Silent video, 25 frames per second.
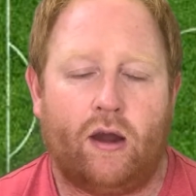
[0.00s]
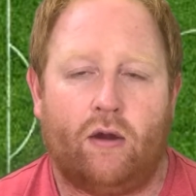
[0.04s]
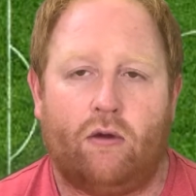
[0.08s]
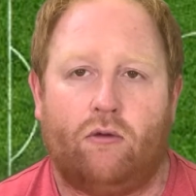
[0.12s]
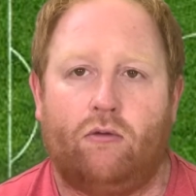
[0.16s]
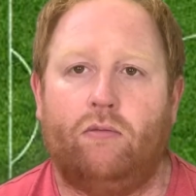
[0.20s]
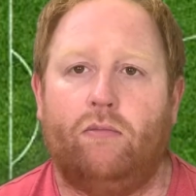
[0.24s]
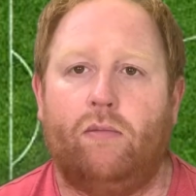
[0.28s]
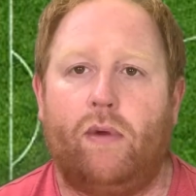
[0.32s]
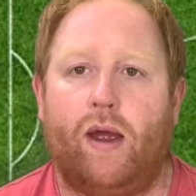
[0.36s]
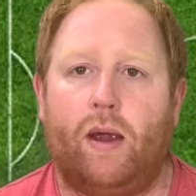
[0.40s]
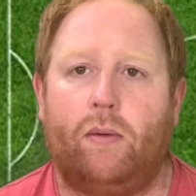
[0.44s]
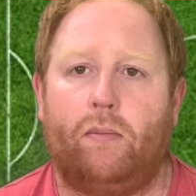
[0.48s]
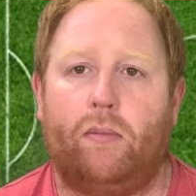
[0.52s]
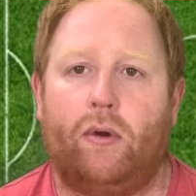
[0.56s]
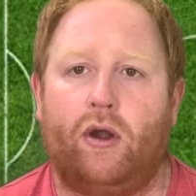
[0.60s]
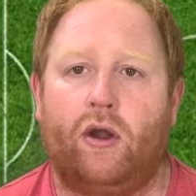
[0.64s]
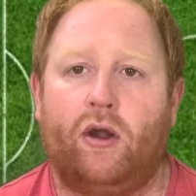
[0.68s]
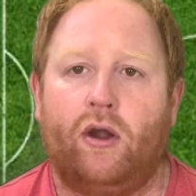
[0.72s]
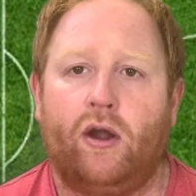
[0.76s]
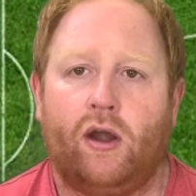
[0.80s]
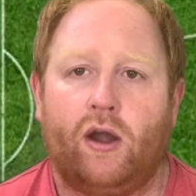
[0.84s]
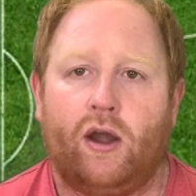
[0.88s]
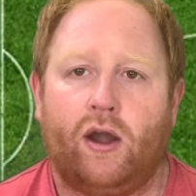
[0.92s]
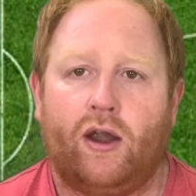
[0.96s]

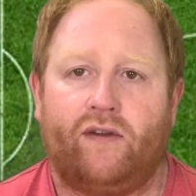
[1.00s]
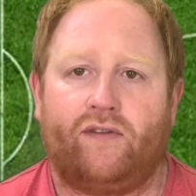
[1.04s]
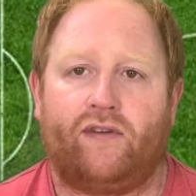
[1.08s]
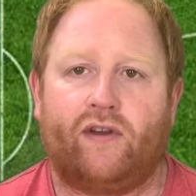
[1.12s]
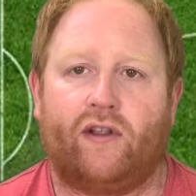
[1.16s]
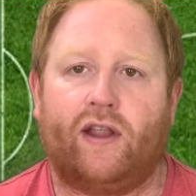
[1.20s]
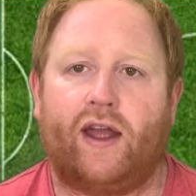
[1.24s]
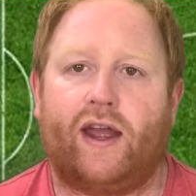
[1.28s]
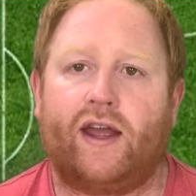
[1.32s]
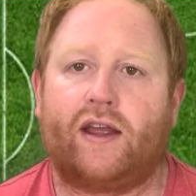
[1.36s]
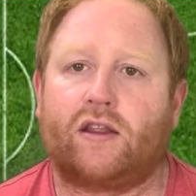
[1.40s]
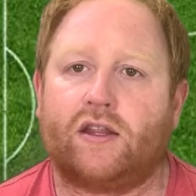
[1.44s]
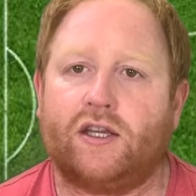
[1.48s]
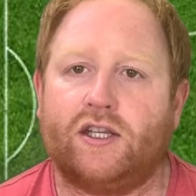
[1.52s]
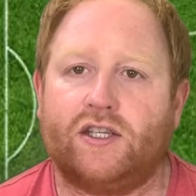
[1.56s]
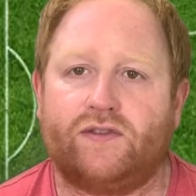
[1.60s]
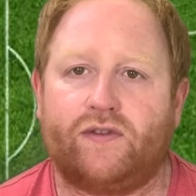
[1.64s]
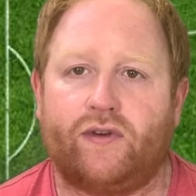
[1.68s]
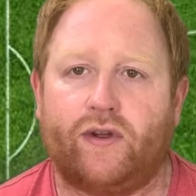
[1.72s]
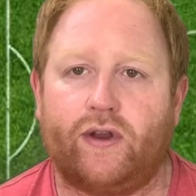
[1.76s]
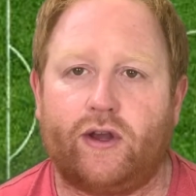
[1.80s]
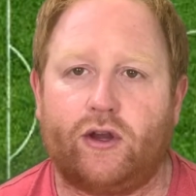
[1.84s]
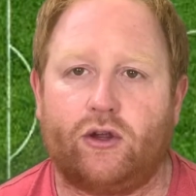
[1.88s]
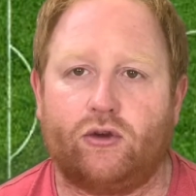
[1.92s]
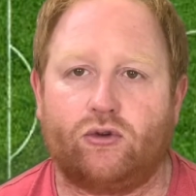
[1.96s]
Remember, if you like these
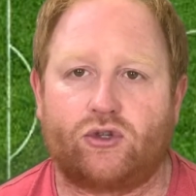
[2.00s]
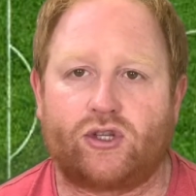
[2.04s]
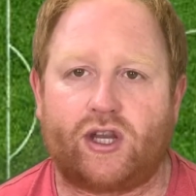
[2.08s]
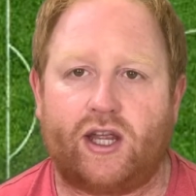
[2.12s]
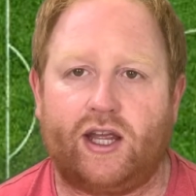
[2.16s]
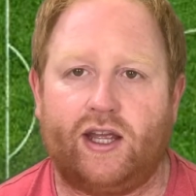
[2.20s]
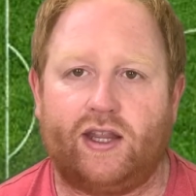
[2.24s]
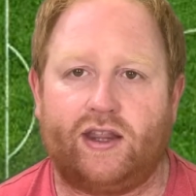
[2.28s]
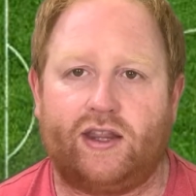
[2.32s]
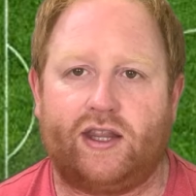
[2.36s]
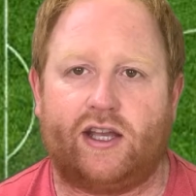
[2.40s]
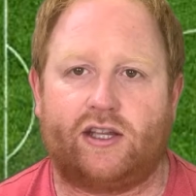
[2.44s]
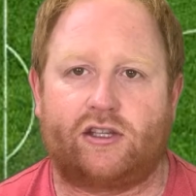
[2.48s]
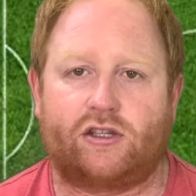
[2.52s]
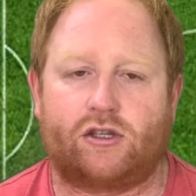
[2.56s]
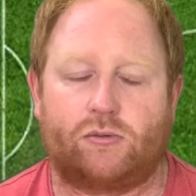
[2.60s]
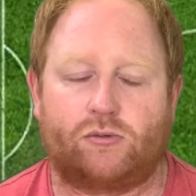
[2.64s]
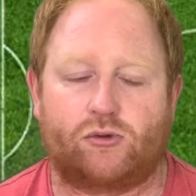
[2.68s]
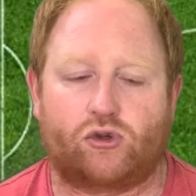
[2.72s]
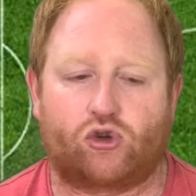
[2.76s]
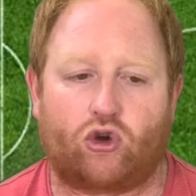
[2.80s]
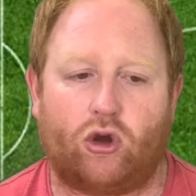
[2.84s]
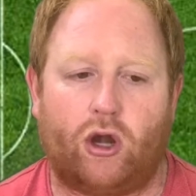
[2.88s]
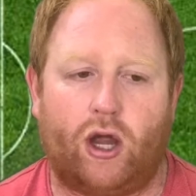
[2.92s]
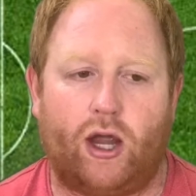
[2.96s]
videos, to hit that
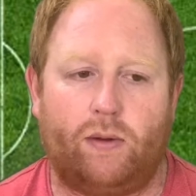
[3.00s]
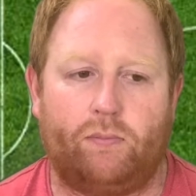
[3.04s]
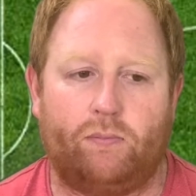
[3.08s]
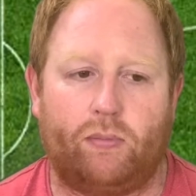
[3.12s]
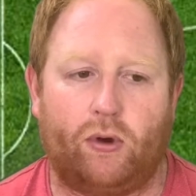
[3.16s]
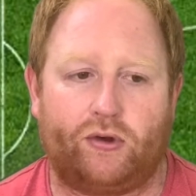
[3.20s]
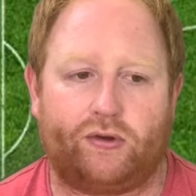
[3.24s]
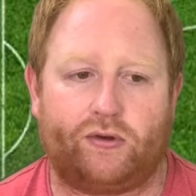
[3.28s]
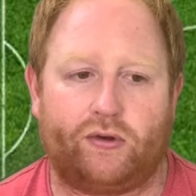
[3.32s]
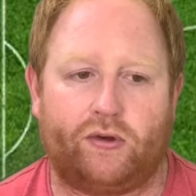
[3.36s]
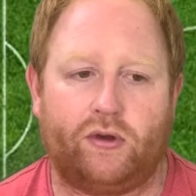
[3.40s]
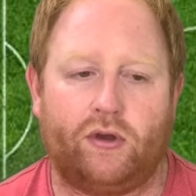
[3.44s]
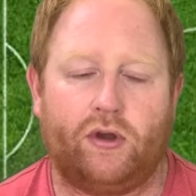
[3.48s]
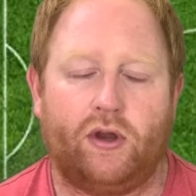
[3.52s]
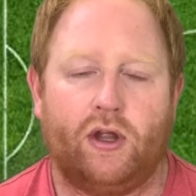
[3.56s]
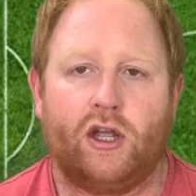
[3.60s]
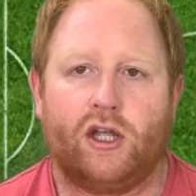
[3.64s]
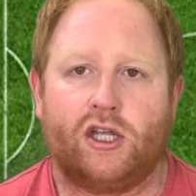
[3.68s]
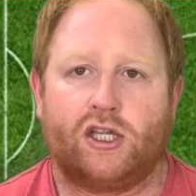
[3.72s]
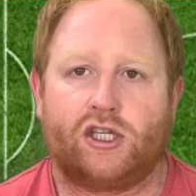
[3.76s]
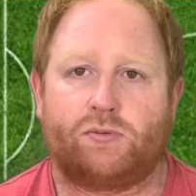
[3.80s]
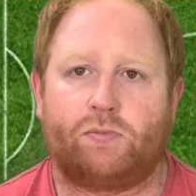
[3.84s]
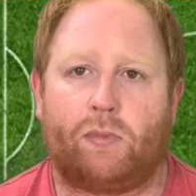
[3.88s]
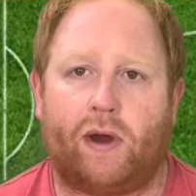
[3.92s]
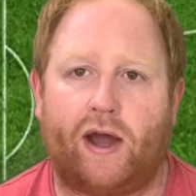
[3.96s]
subscribe button,
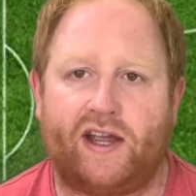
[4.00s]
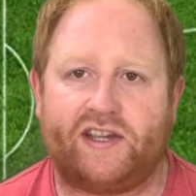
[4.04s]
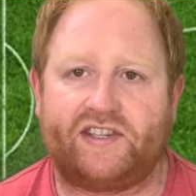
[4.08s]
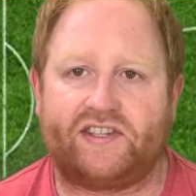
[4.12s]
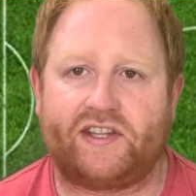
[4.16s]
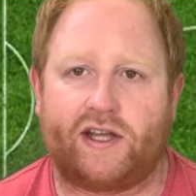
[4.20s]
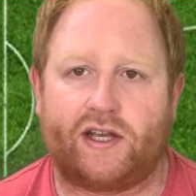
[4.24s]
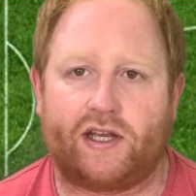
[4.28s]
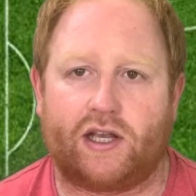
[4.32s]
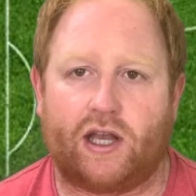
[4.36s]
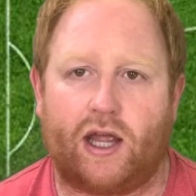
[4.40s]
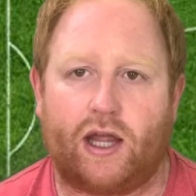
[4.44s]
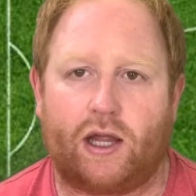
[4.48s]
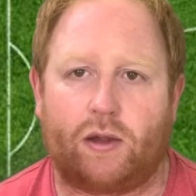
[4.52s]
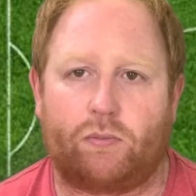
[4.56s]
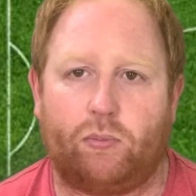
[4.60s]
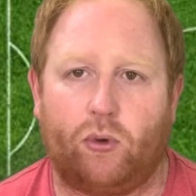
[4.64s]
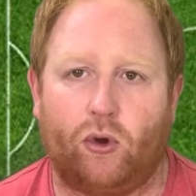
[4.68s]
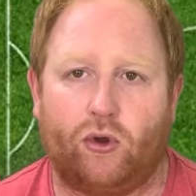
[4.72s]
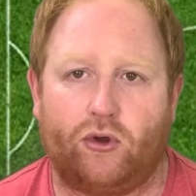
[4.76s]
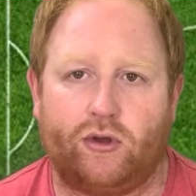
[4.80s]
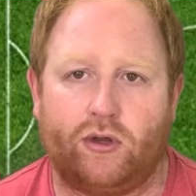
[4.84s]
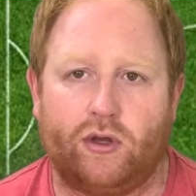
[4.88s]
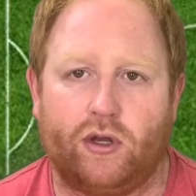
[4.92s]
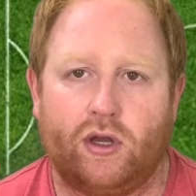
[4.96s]
smash that like
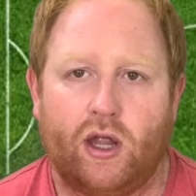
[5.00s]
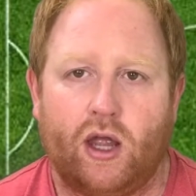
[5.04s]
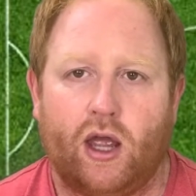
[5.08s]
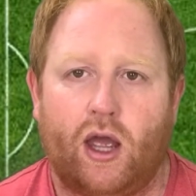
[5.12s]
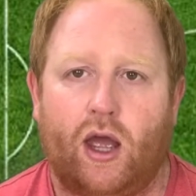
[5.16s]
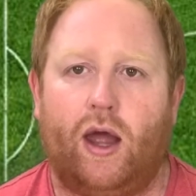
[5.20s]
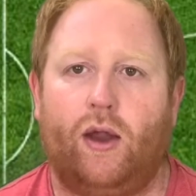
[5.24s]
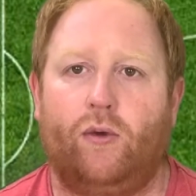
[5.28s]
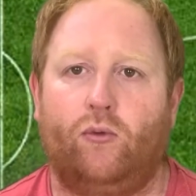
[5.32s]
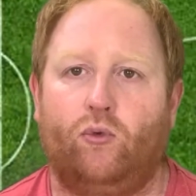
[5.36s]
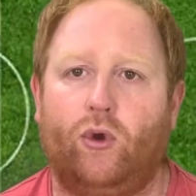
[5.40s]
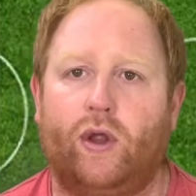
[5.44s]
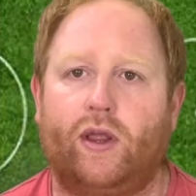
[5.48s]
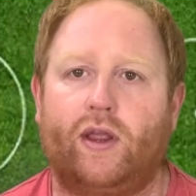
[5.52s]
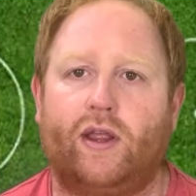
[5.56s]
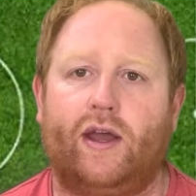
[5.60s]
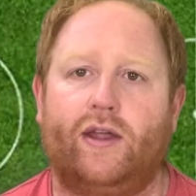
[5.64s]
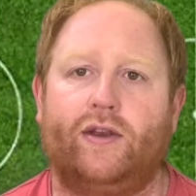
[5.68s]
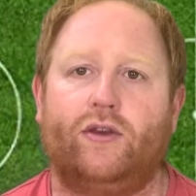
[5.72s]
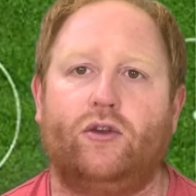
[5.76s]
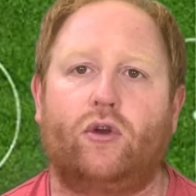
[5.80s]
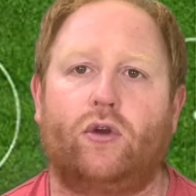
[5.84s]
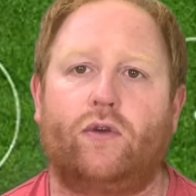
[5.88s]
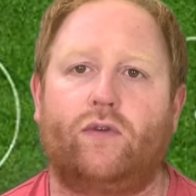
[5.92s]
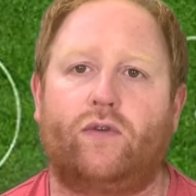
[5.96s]
button, and ring
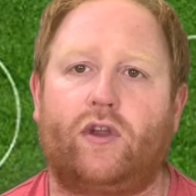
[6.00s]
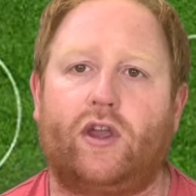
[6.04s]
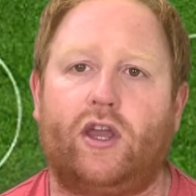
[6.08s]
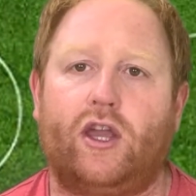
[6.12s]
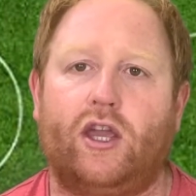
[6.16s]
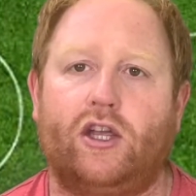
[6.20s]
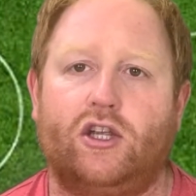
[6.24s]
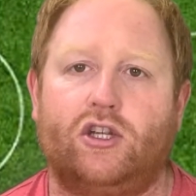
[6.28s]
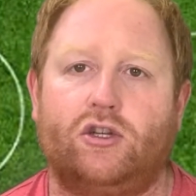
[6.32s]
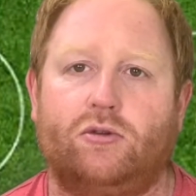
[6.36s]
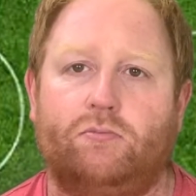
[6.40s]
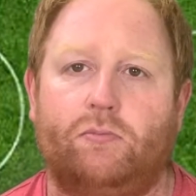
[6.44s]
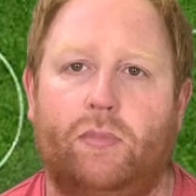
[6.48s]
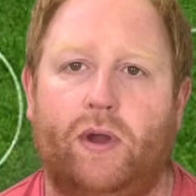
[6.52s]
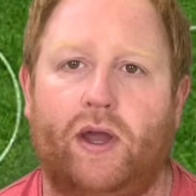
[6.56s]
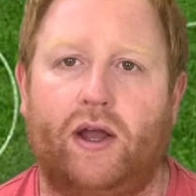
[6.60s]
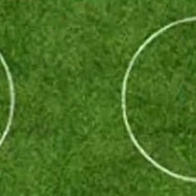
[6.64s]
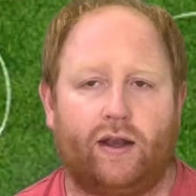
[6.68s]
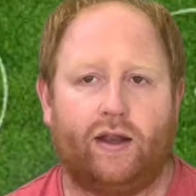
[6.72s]
that notification bell.